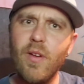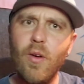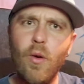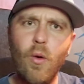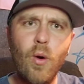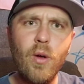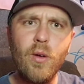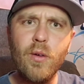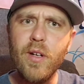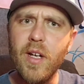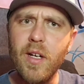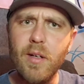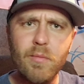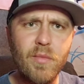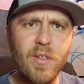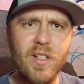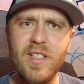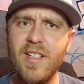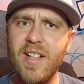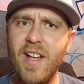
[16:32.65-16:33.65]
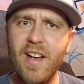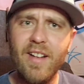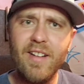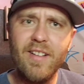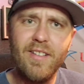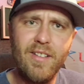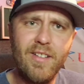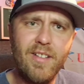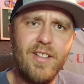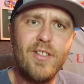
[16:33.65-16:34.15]
oiled up, but it's not.
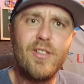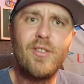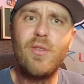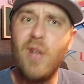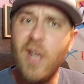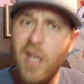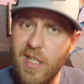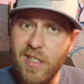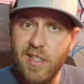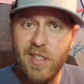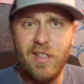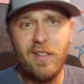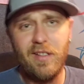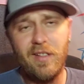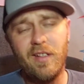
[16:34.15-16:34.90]
It's crazy.